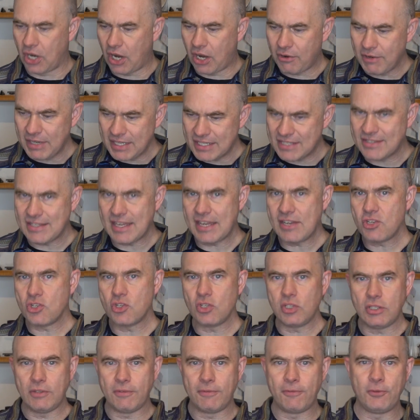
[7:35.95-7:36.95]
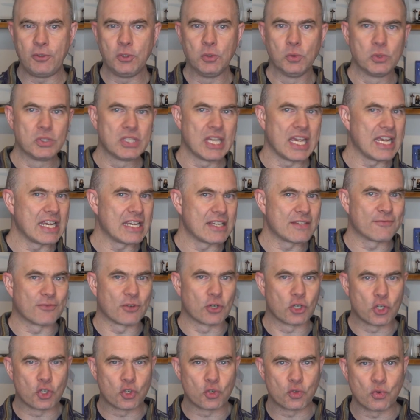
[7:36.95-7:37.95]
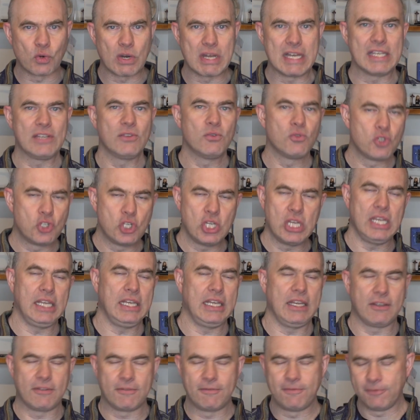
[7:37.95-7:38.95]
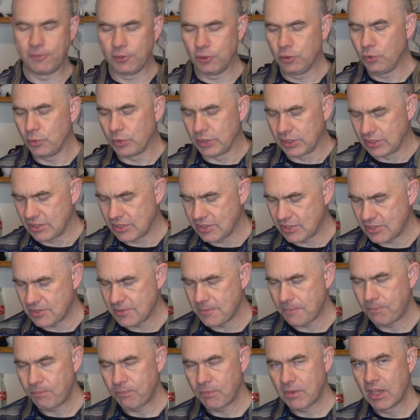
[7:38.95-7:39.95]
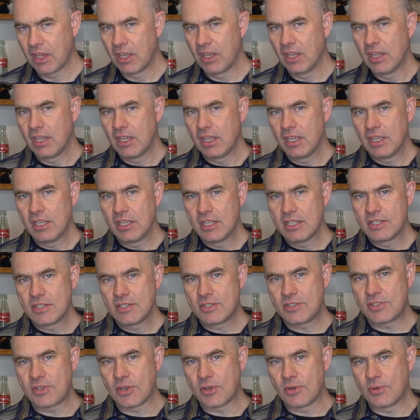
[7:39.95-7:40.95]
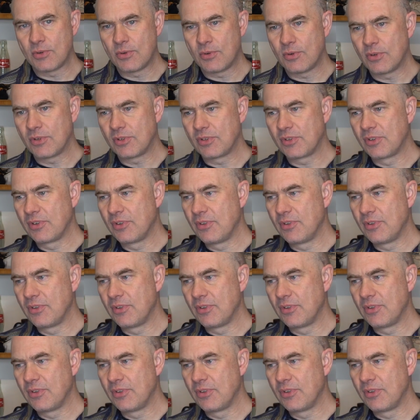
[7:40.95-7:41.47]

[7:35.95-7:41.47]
are essentially fuel tanks for cryogenic fluids. So